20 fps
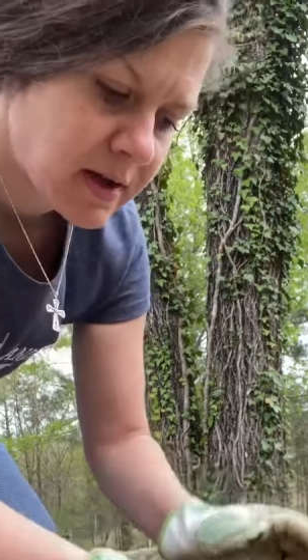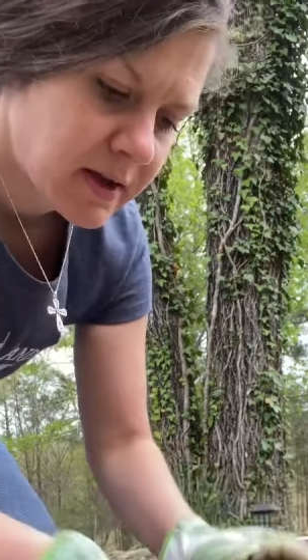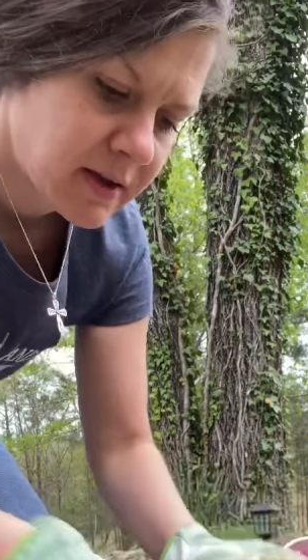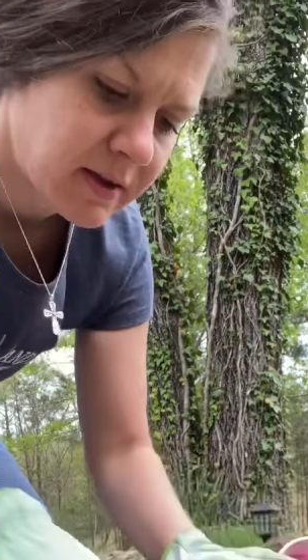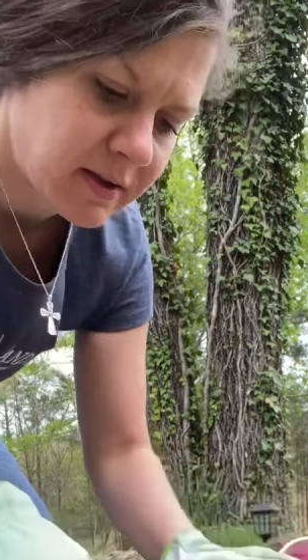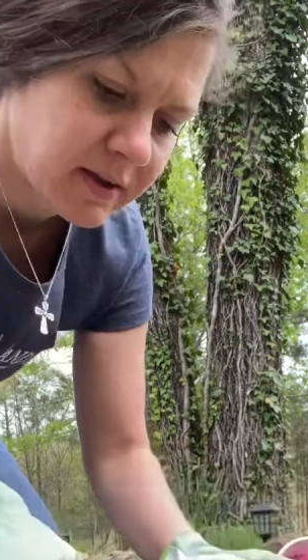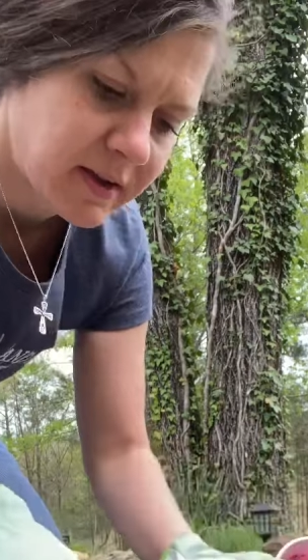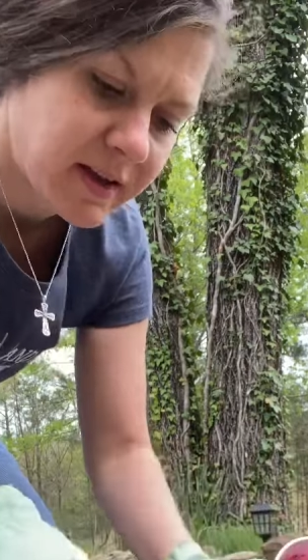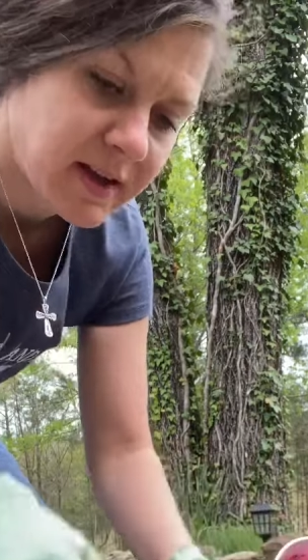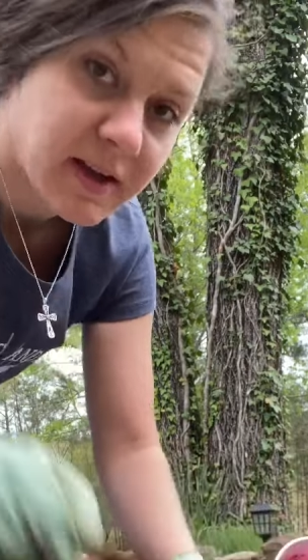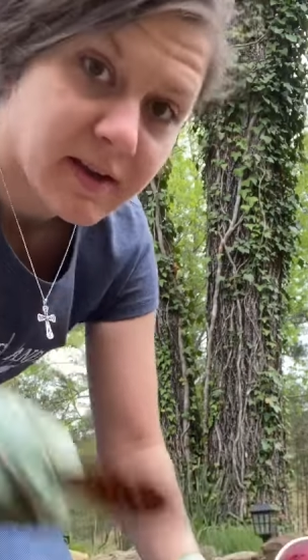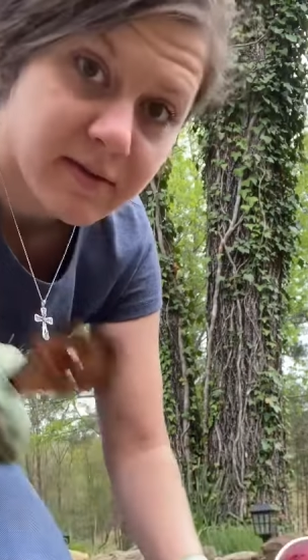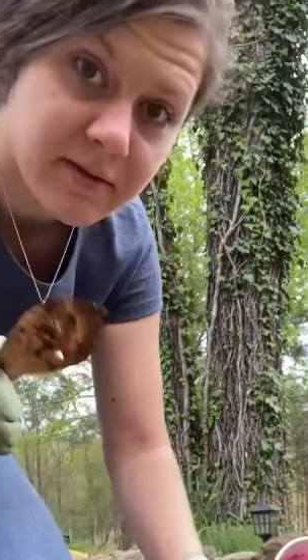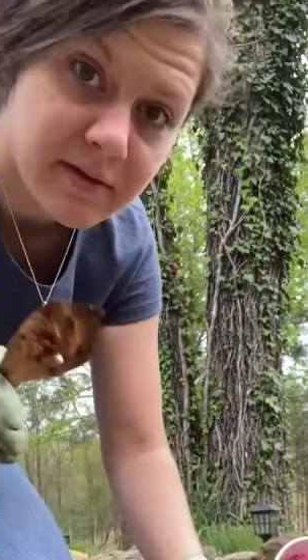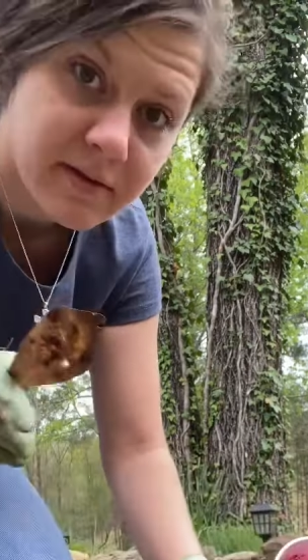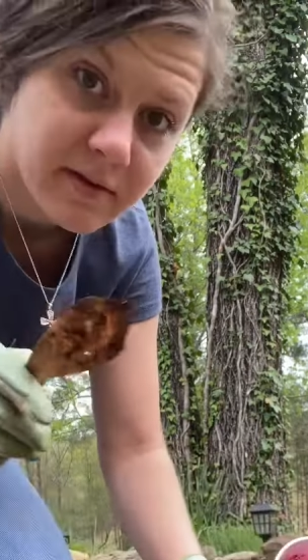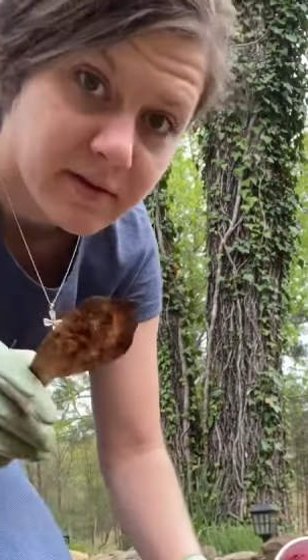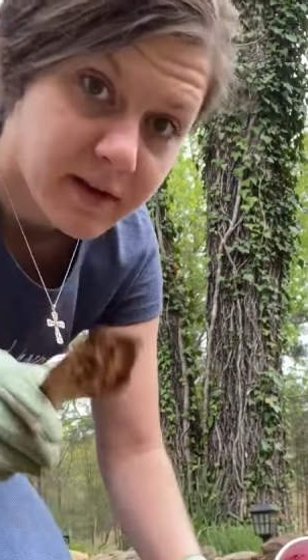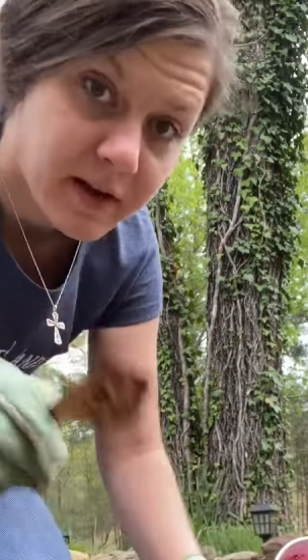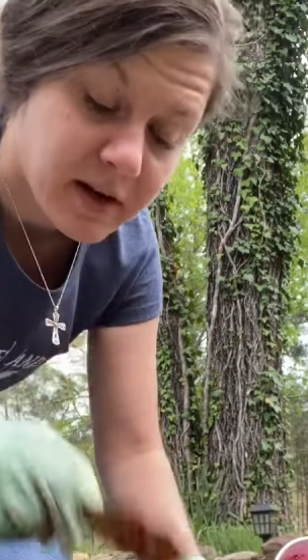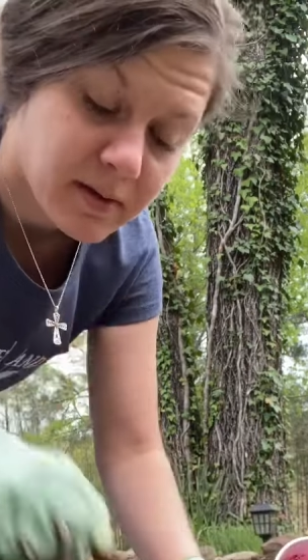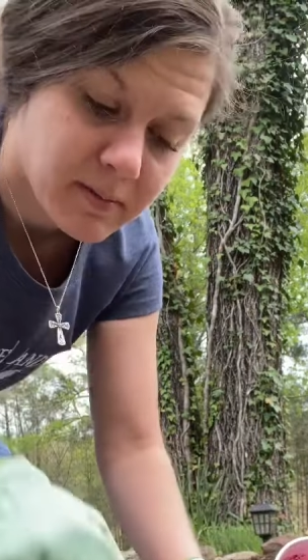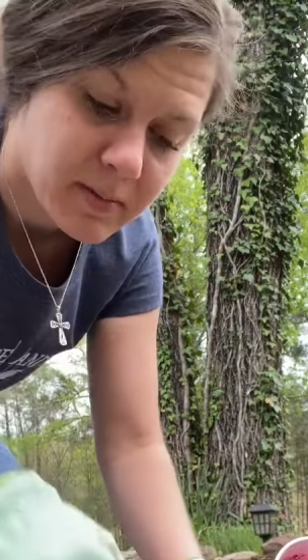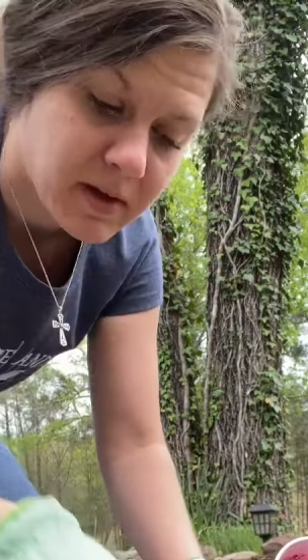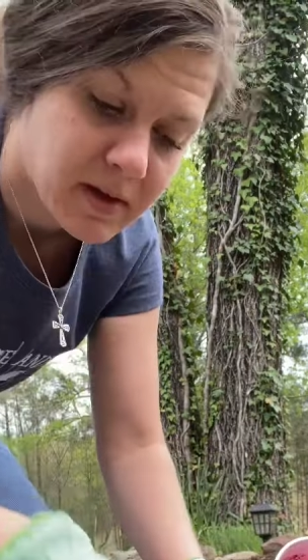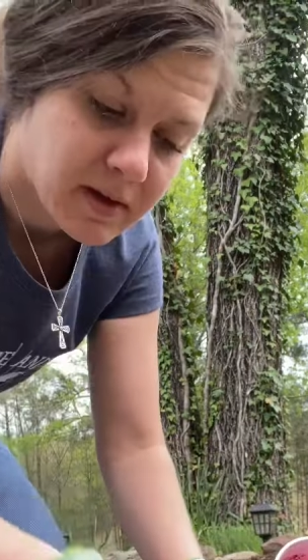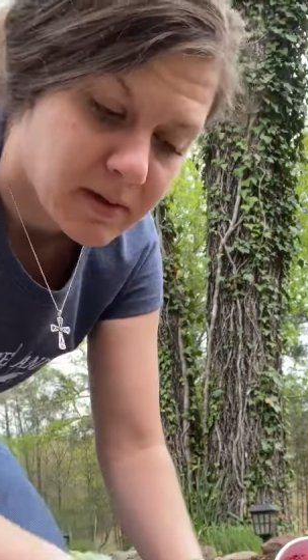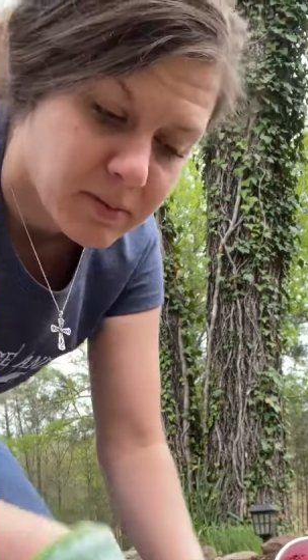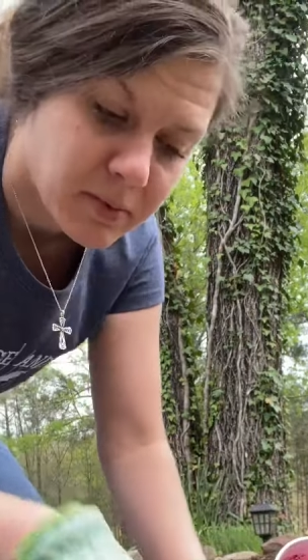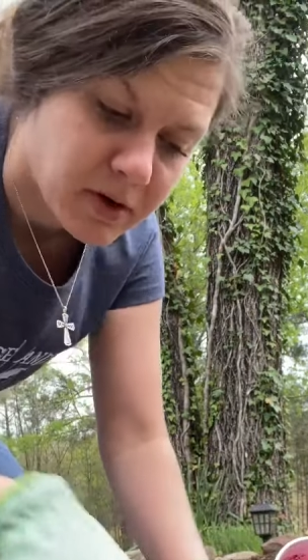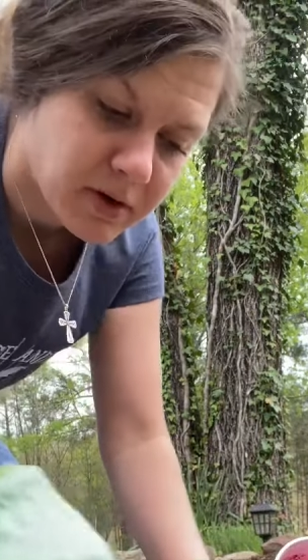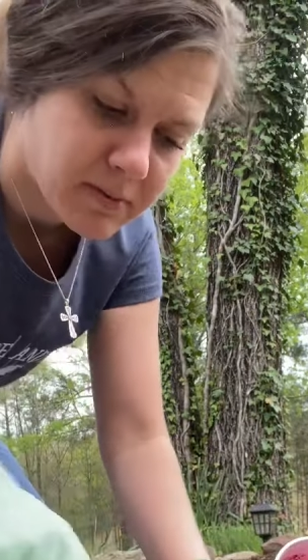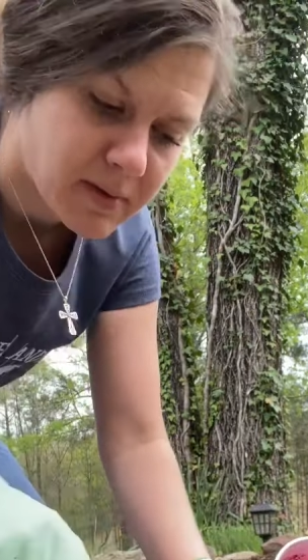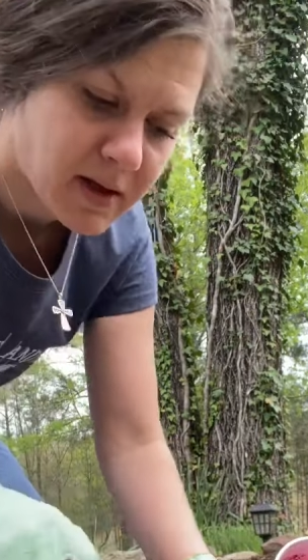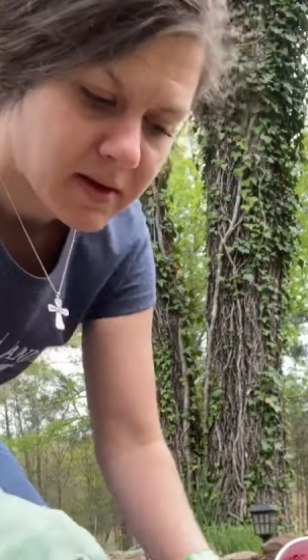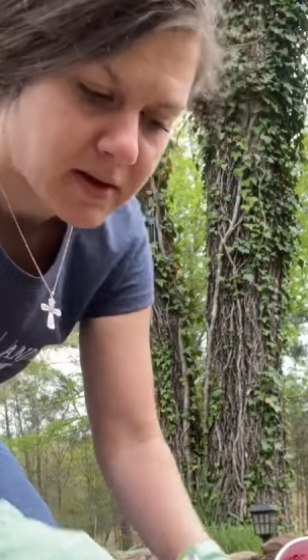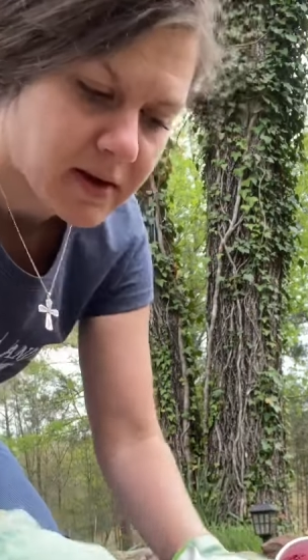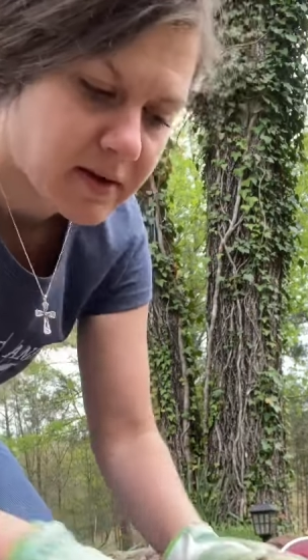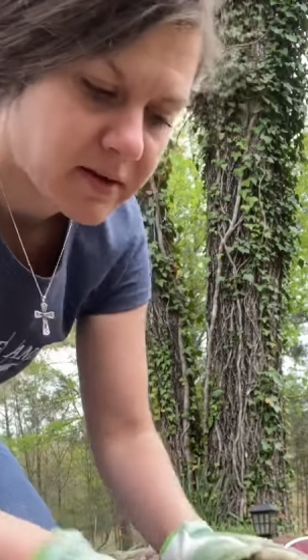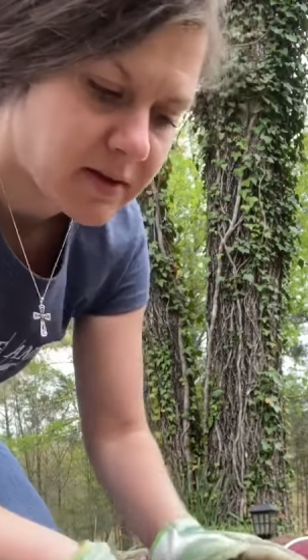Leaves, let it be. Put it
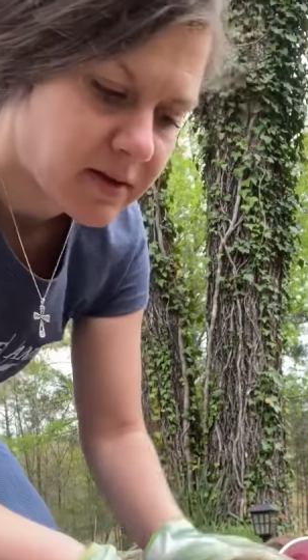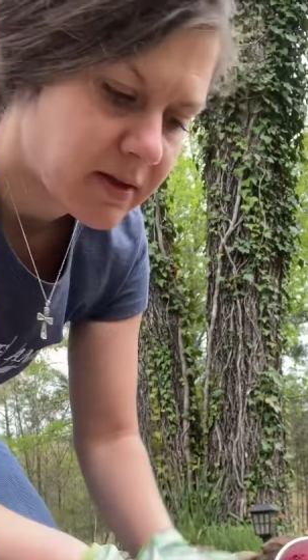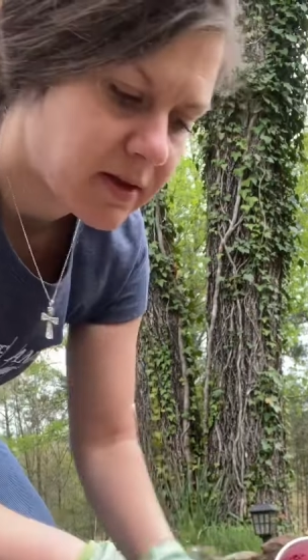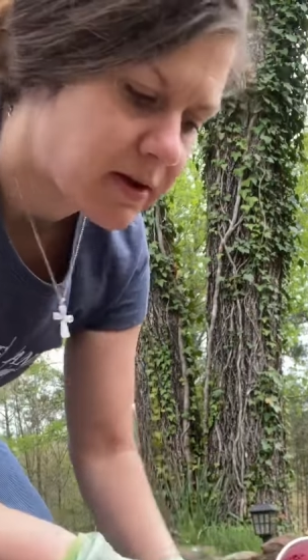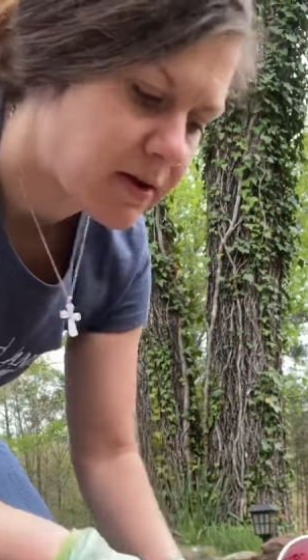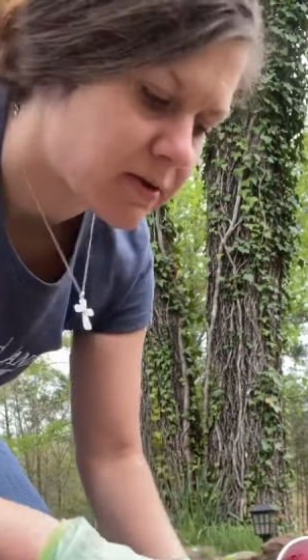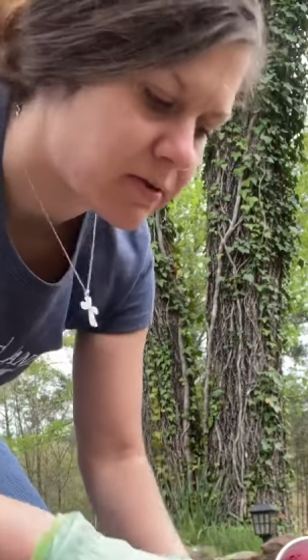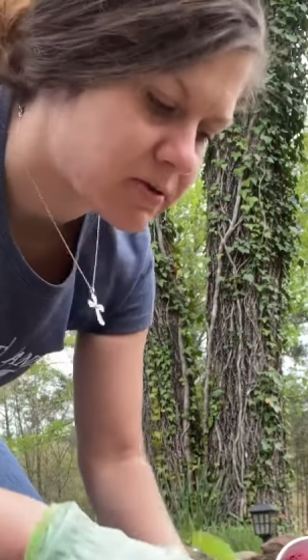back down in there.